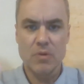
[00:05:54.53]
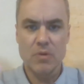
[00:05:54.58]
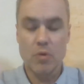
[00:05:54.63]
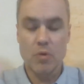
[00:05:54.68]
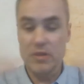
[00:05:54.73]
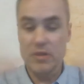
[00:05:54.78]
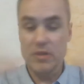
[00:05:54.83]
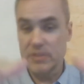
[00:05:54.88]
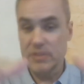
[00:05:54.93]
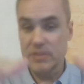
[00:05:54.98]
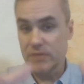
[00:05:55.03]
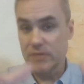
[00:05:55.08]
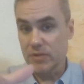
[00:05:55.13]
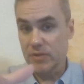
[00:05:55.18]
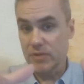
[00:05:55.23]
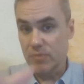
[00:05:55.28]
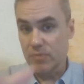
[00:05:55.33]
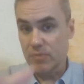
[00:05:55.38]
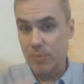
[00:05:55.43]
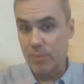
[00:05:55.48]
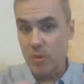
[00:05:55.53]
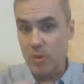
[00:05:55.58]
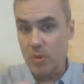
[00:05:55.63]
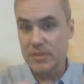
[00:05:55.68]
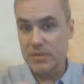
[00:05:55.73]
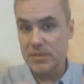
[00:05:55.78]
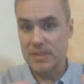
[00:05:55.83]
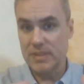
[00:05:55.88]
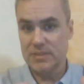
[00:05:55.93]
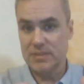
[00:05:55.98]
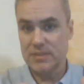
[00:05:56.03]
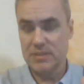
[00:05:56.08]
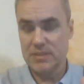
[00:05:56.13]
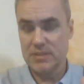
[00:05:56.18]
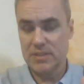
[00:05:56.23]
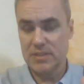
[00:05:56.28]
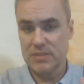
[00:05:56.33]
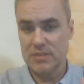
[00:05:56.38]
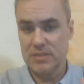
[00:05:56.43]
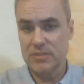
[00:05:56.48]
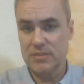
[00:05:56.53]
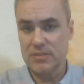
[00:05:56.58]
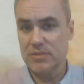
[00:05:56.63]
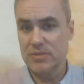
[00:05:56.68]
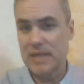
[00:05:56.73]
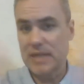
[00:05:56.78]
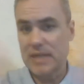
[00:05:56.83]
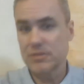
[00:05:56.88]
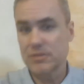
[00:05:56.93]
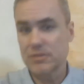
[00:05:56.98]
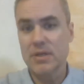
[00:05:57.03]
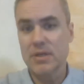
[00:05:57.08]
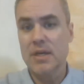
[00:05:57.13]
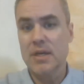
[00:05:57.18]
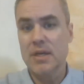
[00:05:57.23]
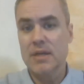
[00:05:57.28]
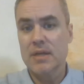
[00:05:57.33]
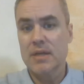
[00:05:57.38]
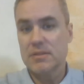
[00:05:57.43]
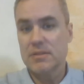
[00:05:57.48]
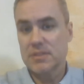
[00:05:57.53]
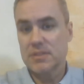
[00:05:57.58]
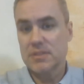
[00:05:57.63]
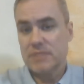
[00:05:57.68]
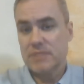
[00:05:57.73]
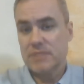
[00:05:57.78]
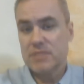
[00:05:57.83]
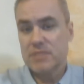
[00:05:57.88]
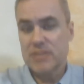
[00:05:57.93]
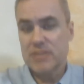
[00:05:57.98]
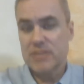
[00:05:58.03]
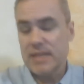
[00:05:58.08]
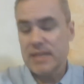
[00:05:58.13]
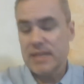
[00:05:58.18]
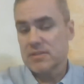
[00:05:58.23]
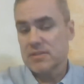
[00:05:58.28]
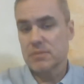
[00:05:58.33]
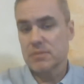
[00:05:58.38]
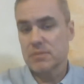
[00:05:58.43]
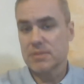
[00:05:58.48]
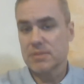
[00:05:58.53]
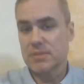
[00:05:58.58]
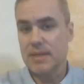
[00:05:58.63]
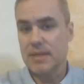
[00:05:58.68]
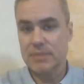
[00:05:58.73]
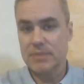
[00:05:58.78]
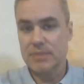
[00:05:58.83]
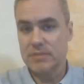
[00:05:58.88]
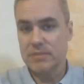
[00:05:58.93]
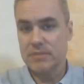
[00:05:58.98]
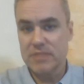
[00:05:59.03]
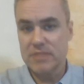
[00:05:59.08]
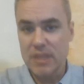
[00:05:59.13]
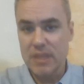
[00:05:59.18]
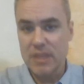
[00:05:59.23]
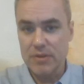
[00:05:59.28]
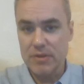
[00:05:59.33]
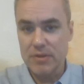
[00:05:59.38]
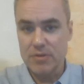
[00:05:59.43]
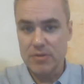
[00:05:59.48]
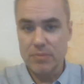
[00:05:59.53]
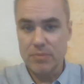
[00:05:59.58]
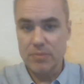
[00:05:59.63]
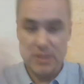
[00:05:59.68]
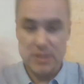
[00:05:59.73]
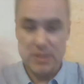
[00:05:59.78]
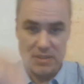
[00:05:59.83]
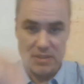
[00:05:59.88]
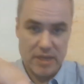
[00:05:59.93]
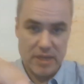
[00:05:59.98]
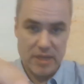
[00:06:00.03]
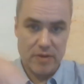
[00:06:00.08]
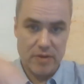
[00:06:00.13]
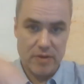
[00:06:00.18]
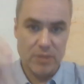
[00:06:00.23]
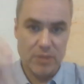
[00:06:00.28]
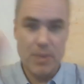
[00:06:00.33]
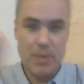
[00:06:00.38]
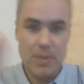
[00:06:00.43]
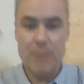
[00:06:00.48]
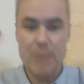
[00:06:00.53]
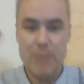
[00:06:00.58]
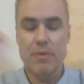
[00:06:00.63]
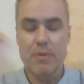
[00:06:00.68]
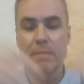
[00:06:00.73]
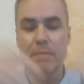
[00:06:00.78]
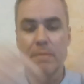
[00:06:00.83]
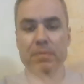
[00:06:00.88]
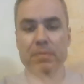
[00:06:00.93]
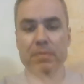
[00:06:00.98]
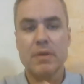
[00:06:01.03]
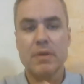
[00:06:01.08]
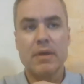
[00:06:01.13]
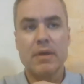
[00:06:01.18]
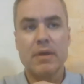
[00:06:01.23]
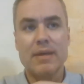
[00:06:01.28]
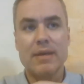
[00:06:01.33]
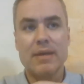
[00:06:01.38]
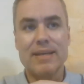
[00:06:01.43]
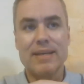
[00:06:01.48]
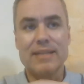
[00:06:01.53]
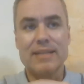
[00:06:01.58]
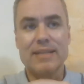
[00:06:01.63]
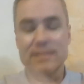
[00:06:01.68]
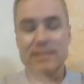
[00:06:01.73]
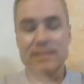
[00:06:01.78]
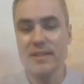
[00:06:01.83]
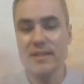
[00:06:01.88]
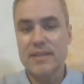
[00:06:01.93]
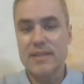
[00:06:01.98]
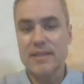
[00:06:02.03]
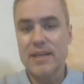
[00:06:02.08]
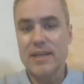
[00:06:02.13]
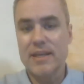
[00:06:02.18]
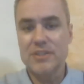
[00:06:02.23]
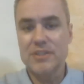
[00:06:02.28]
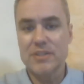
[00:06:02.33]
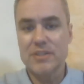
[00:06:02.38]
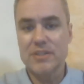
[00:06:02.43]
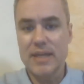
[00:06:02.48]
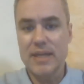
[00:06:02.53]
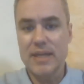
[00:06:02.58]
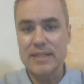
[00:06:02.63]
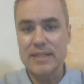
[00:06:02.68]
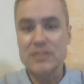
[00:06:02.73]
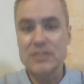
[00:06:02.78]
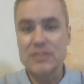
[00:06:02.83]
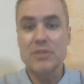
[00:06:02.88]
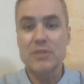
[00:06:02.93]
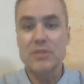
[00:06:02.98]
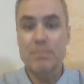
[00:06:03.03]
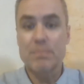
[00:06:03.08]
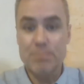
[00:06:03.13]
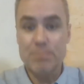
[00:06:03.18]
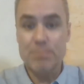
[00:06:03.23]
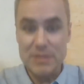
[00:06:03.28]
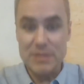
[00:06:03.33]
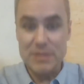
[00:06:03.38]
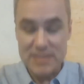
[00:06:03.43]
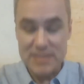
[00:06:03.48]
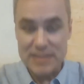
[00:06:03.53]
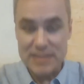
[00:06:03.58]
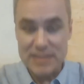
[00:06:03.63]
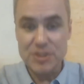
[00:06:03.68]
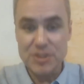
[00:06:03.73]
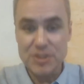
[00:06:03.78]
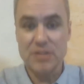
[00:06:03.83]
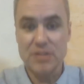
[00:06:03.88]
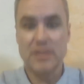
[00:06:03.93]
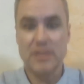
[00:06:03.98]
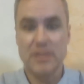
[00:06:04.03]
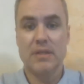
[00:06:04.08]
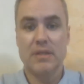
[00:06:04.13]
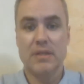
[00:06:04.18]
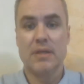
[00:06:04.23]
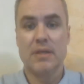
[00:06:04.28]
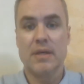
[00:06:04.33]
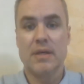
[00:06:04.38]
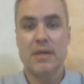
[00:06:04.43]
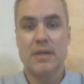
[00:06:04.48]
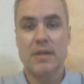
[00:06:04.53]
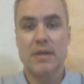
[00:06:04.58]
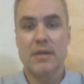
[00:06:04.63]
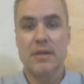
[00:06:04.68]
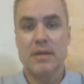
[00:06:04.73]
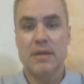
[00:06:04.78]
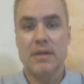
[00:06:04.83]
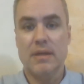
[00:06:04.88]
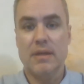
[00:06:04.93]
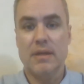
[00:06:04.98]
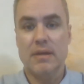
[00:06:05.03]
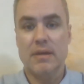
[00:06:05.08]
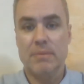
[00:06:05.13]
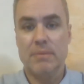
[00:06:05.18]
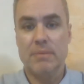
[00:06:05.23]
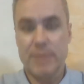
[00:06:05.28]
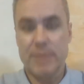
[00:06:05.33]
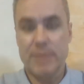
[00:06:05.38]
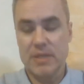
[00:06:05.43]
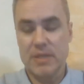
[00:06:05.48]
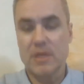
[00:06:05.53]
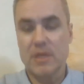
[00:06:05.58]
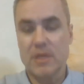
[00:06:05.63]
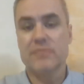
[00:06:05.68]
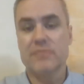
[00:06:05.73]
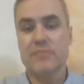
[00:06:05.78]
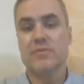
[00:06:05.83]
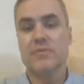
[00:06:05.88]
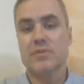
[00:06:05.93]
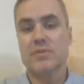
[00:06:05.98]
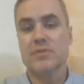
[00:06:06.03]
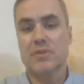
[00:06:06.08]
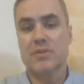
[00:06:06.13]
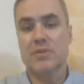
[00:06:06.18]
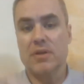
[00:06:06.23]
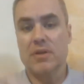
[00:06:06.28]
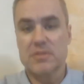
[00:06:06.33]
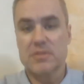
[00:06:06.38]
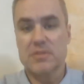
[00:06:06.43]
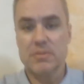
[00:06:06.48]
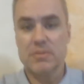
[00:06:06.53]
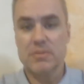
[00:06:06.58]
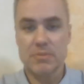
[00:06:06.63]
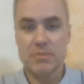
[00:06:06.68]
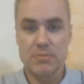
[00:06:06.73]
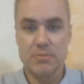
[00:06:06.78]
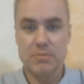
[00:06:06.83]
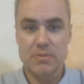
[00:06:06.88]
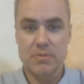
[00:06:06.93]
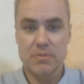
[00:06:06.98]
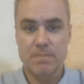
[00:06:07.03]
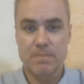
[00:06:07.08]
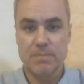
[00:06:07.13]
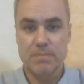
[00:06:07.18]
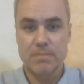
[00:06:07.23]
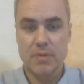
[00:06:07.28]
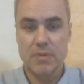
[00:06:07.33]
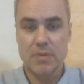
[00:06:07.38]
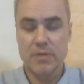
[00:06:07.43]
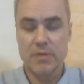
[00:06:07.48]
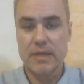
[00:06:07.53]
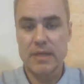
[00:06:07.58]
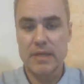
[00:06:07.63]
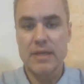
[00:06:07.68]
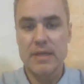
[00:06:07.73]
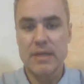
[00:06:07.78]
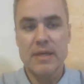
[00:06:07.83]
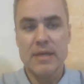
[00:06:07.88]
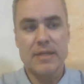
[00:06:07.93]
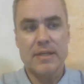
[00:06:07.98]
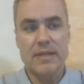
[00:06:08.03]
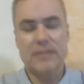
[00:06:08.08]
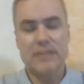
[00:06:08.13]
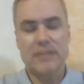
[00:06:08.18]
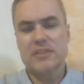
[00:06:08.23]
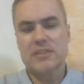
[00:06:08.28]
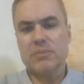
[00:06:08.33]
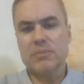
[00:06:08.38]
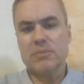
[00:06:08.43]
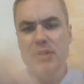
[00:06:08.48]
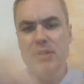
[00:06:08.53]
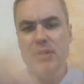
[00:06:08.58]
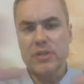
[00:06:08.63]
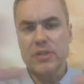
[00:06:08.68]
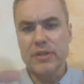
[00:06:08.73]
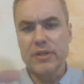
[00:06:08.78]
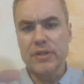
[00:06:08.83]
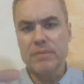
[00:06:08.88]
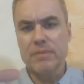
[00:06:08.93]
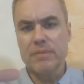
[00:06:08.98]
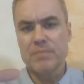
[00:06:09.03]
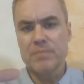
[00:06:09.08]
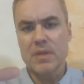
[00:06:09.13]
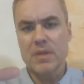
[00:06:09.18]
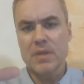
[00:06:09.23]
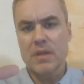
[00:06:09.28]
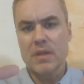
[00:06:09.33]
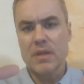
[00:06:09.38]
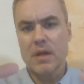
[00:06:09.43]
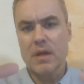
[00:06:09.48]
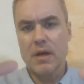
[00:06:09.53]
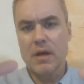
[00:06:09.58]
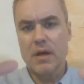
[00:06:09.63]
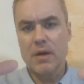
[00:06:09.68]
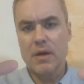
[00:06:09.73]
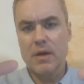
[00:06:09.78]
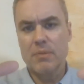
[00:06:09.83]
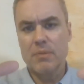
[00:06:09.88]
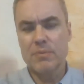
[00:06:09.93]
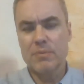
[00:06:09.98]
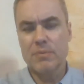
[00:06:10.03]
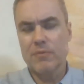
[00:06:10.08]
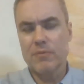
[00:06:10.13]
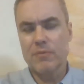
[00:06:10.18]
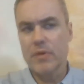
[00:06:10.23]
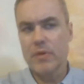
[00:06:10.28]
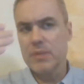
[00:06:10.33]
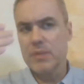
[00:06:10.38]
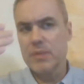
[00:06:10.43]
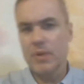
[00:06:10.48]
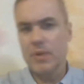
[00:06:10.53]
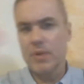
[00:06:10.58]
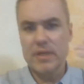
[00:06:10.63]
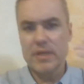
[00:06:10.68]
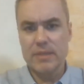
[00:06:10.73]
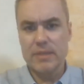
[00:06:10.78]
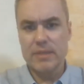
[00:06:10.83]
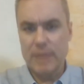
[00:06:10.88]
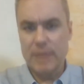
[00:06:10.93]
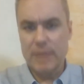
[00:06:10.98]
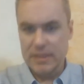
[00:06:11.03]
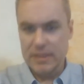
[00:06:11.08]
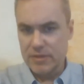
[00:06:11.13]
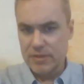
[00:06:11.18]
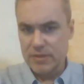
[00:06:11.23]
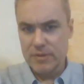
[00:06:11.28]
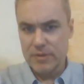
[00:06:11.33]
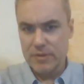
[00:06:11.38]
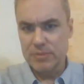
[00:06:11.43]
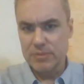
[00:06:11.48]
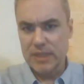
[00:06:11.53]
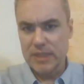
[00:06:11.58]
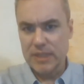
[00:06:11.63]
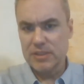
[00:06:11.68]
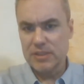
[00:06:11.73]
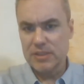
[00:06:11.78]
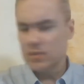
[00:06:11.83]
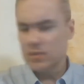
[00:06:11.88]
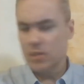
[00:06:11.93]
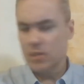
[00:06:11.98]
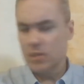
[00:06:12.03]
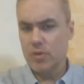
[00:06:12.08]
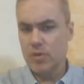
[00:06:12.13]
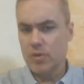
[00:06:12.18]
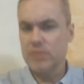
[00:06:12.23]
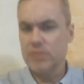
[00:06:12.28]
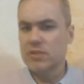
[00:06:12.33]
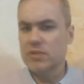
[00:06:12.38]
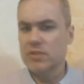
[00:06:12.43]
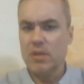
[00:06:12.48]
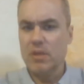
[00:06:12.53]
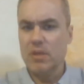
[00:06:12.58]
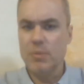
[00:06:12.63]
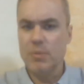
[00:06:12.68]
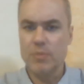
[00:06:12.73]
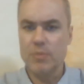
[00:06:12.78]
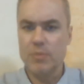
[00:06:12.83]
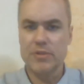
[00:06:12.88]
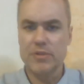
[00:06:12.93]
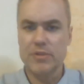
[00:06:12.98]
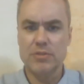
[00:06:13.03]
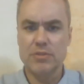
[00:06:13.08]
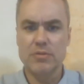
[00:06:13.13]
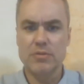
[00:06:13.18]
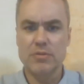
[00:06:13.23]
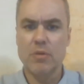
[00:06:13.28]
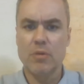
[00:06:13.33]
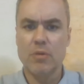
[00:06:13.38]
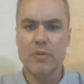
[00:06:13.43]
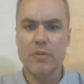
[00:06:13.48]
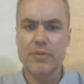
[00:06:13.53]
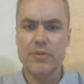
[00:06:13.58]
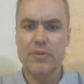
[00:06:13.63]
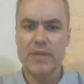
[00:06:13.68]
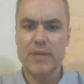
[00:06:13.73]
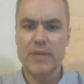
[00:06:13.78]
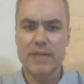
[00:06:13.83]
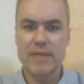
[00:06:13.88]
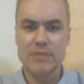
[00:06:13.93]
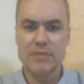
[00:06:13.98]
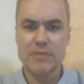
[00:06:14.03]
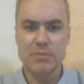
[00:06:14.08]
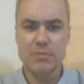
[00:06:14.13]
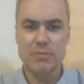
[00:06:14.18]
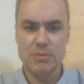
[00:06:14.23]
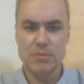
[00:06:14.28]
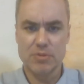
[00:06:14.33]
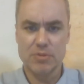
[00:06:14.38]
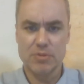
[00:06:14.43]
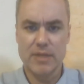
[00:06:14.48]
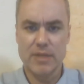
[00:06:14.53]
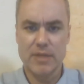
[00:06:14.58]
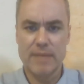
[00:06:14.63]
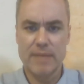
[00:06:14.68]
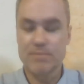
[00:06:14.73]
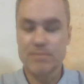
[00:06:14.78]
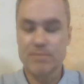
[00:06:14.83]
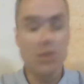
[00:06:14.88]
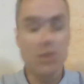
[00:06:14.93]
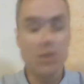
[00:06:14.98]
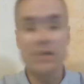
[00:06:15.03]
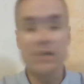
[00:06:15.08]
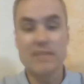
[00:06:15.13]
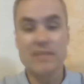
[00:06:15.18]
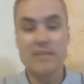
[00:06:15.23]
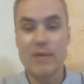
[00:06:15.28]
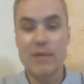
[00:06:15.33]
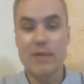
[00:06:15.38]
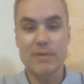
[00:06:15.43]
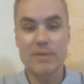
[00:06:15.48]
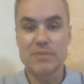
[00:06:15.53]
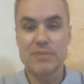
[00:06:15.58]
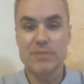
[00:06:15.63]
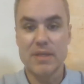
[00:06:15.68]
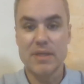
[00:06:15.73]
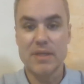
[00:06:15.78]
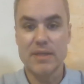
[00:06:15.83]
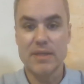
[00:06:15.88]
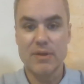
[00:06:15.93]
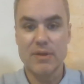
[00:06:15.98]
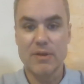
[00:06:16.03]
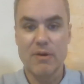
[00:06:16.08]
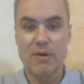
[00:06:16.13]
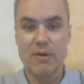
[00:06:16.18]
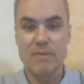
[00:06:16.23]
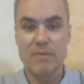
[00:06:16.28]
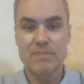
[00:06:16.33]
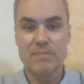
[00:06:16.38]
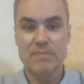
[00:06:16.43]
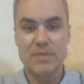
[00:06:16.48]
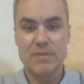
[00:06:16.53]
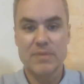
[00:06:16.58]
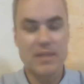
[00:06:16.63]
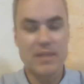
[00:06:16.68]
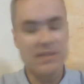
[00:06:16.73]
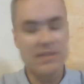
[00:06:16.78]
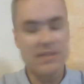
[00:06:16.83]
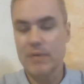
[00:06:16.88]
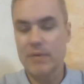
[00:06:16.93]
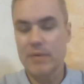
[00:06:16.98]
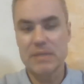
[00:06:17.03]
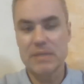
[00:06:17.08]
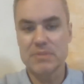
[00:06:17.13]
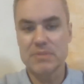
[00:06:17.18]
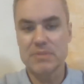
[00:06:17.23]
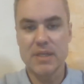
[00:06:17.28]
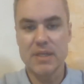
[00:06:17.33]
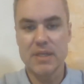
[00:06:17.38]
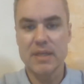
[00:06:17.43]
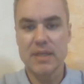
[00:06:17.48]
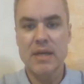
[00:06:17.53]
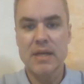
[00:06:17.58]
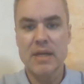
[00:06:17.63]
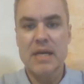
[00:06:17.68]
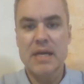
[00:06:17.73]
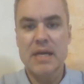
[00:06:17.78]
or it's even on the report that it exists, your doctor doesn't even say it sometimes, doesn't even tell you, but it's there on the paper. It's an indication it's potentially big enough to cause symptoms. Okay. Now, just to be clear, uh, before anybody, I can hear an objection say, well, you telling people that you know whether they have symptoms or not. No, that's not what I'm saying at all. That's not what I'm saying.